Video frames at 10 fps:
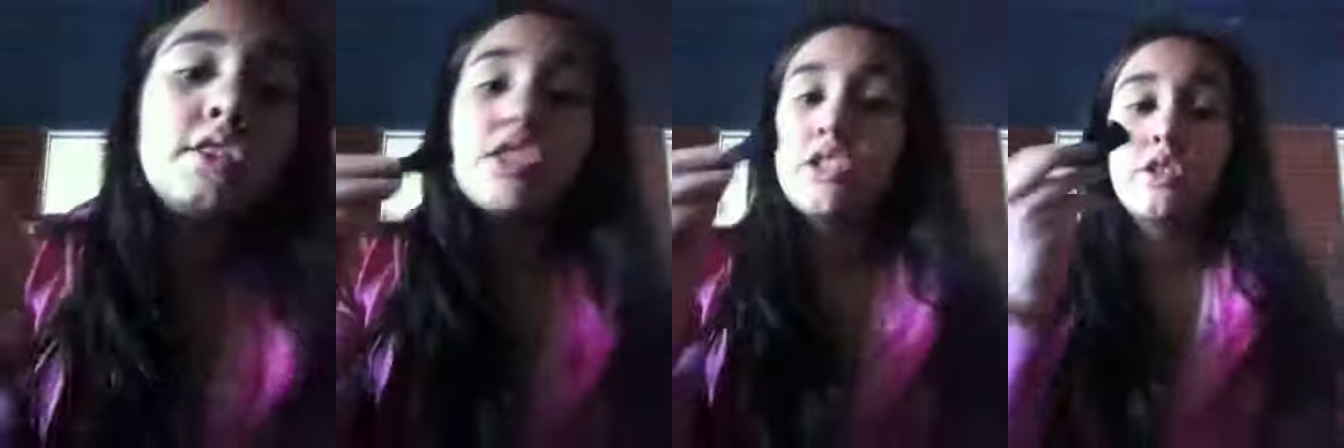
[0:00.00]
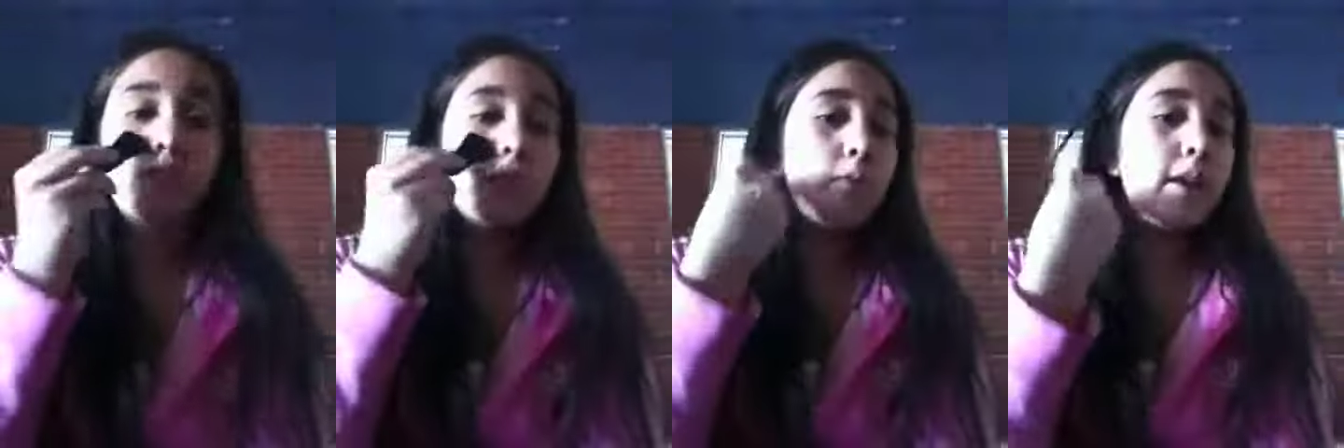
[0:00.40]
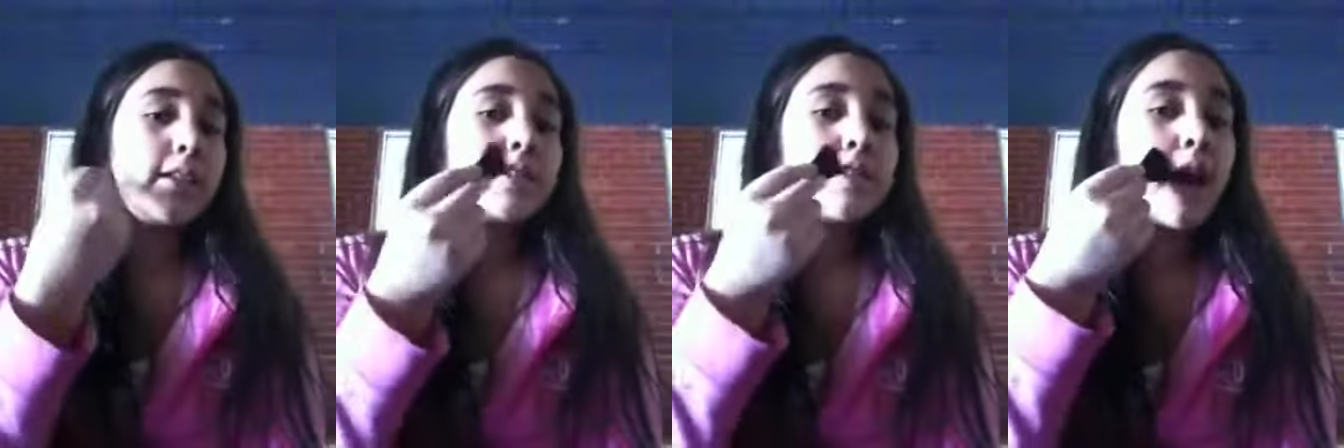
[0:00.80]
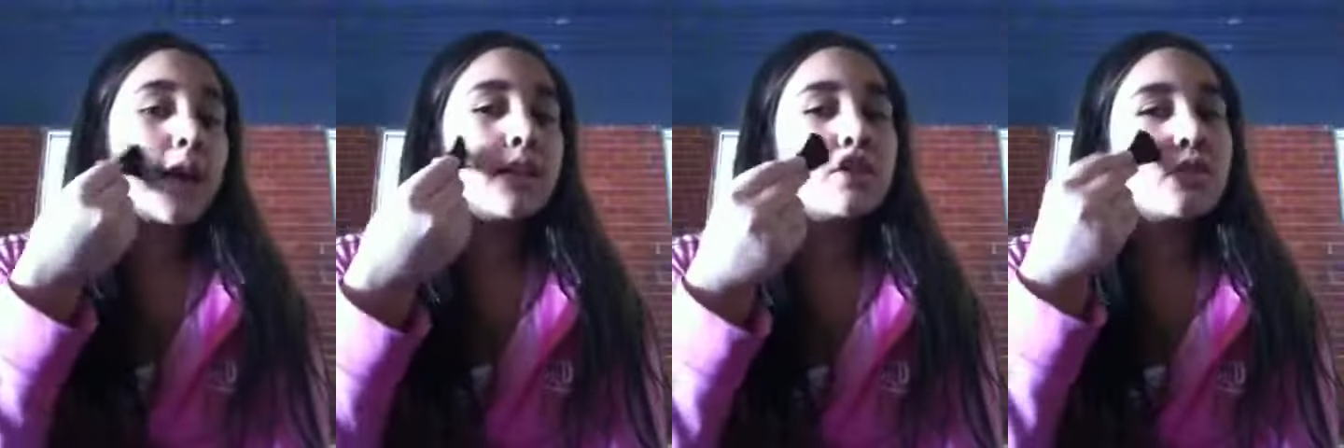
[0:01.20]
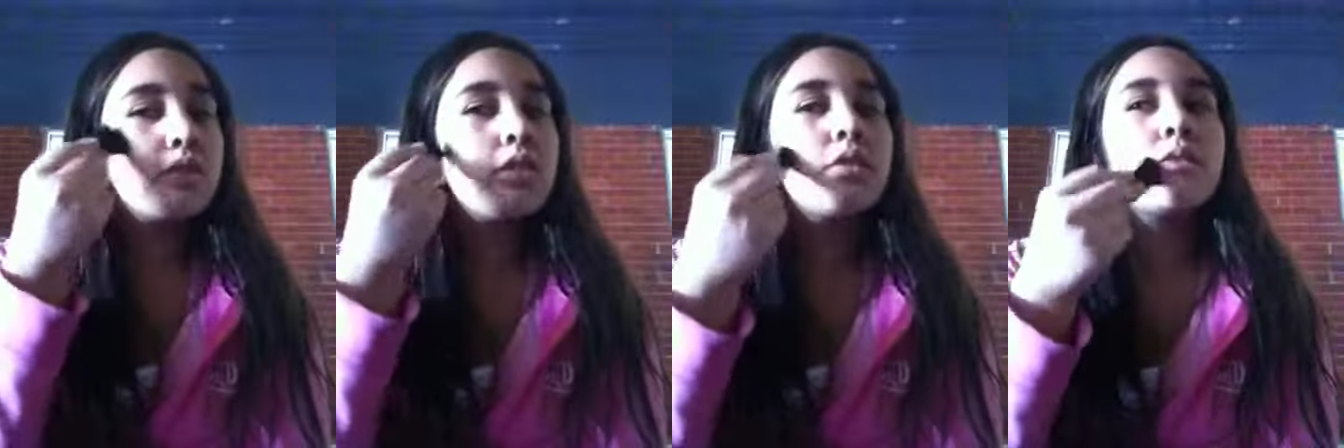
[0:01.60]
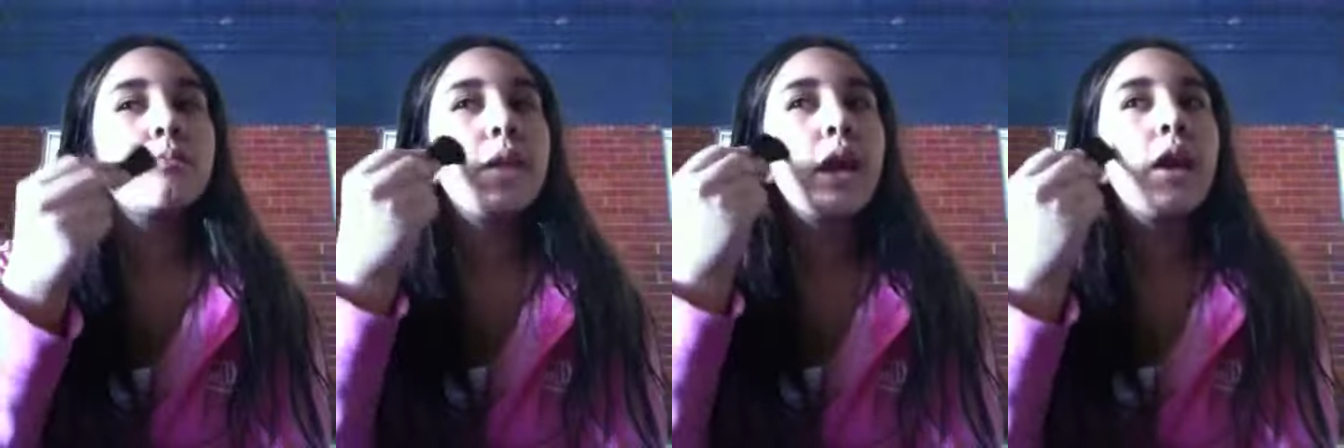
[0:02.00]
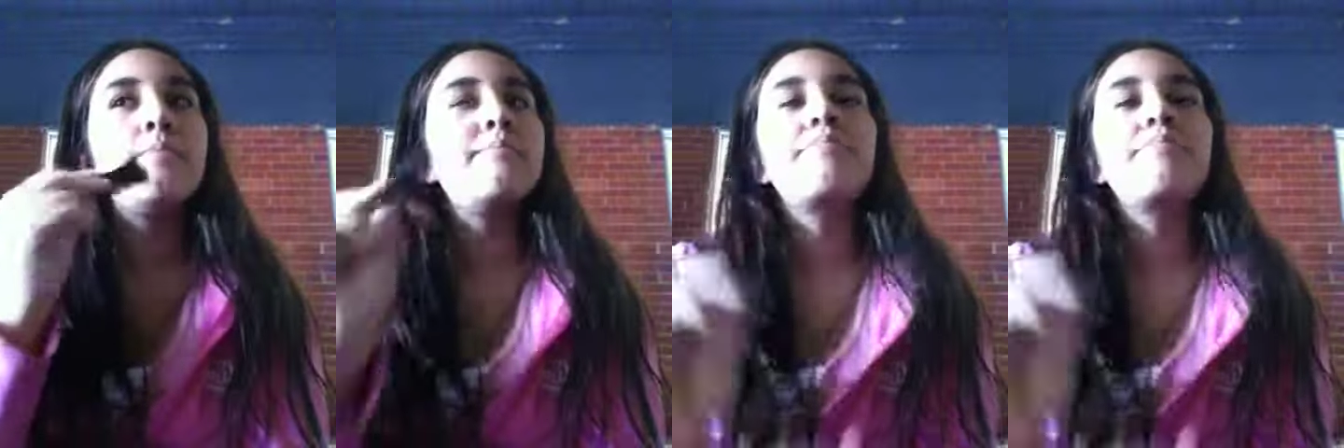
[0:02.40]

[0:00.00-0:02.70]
just the right size. Yeah.